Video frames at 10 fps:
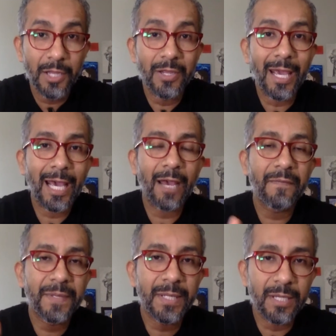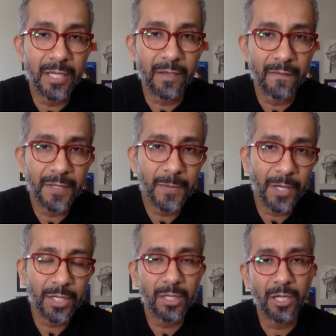You have to give,
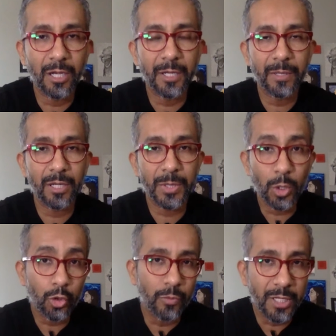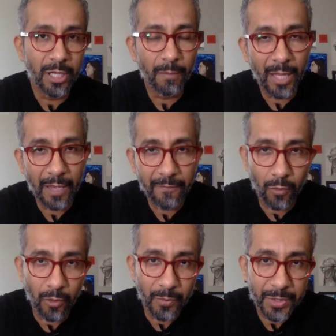especially on social media
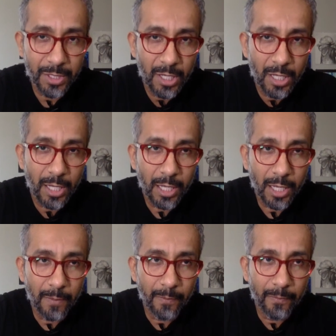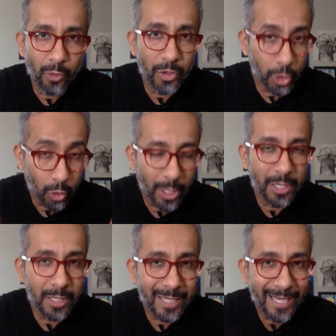platforms where you're
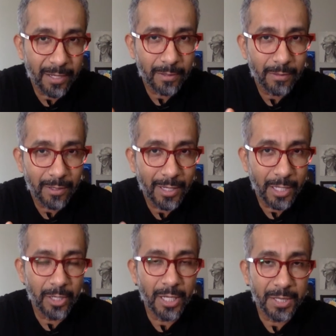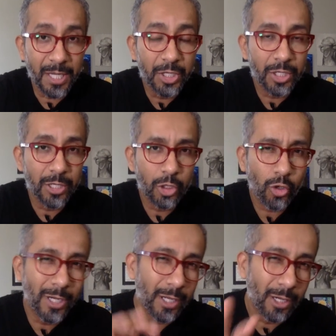trying to get attention and you're
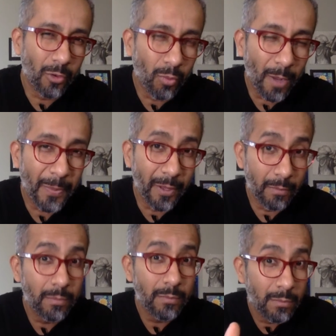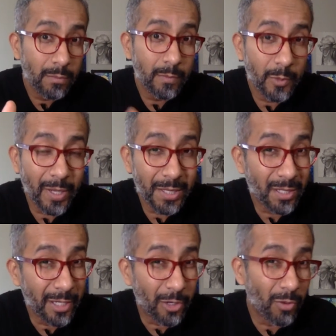trying to interrupt them. You
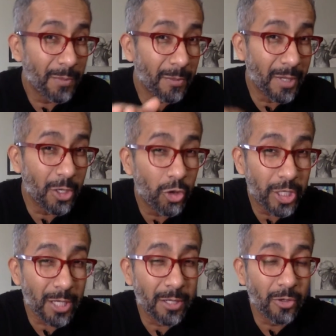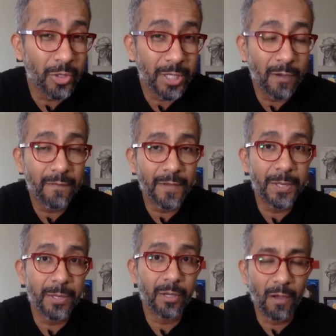basically interrupt them, interjecting yourself
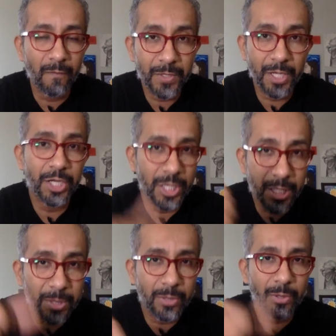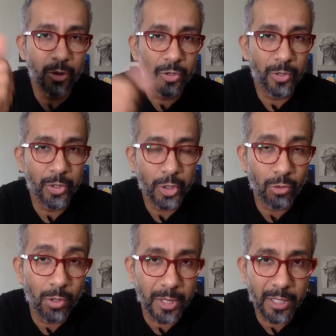into the conversation, into their
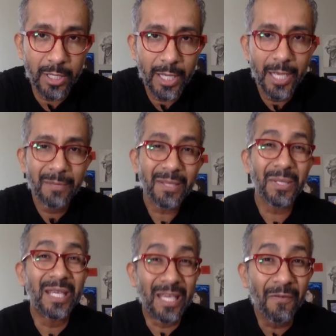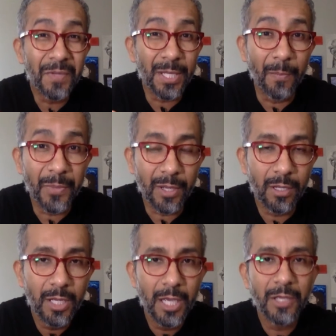scrolling. You have to give
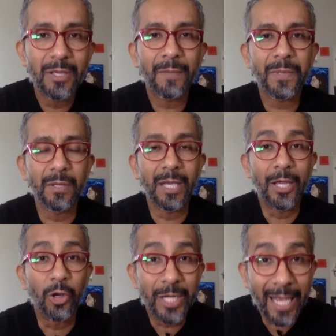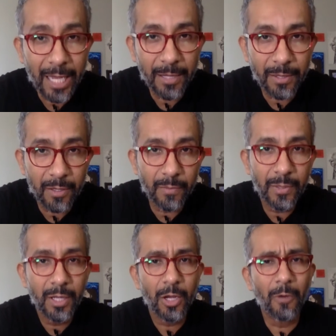something. You have to entertain
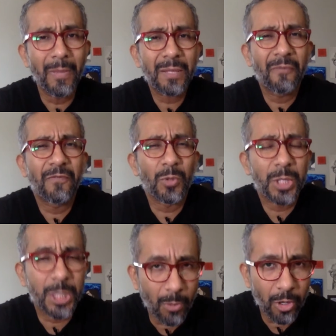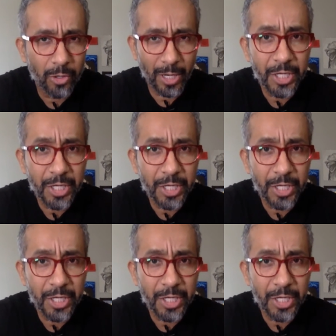them or make them feel smarter,